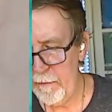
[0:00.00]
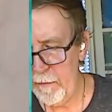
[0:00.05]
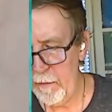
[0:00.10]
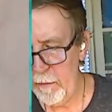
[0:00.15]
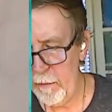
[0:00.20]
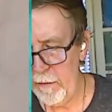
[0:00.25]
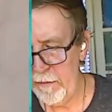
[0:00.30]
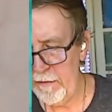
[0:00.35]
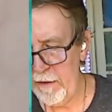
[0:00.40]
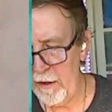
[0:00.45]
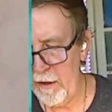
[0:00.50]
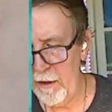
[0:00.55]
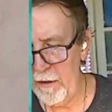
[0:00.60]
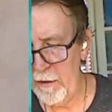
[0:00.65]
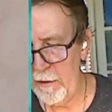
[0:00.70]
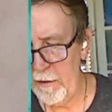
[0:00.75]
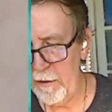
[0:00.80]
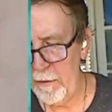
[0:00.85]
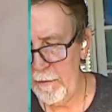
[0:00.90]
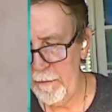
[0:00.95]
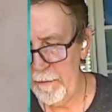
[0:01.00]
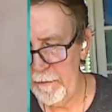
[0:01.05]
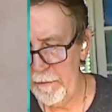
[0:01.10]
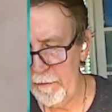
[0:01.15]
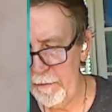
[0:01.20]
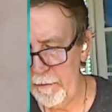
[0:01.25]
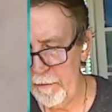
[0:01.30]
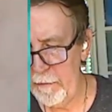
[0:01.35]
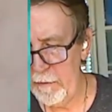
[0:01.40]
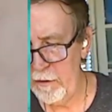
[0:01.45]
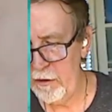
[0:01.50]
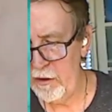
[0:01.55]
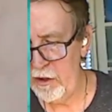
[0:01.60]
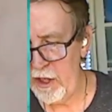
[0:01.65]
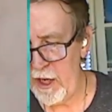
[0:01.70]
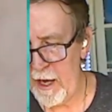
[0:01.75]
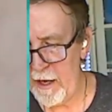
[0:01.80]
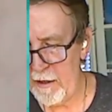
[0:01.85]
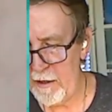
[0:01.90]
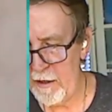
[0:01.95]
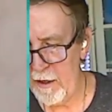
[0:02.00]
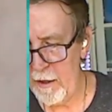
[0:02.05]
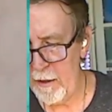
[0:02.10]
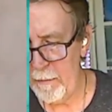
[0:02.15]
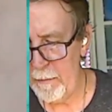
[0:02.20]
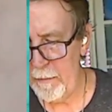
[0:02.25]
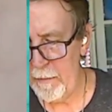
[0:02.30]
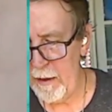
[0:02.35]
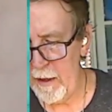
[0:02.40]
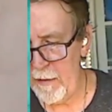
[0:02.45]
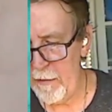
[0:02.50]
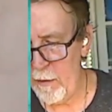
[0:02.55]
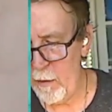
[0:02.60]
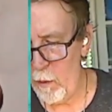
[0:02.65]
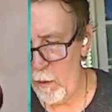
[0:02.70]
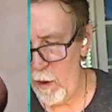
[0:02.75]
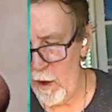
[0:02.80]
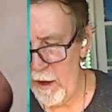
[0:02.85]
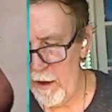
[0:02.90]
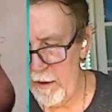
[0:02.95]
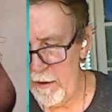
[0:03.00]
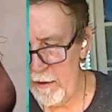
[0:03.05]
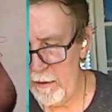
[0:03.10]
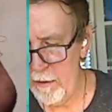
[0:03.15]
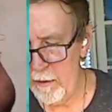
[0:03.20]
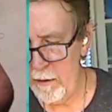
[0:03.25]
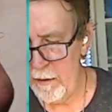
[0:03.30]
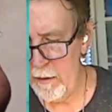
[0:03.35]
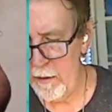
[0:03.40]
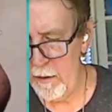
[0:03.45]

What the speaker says: was a little jacked up, and the one,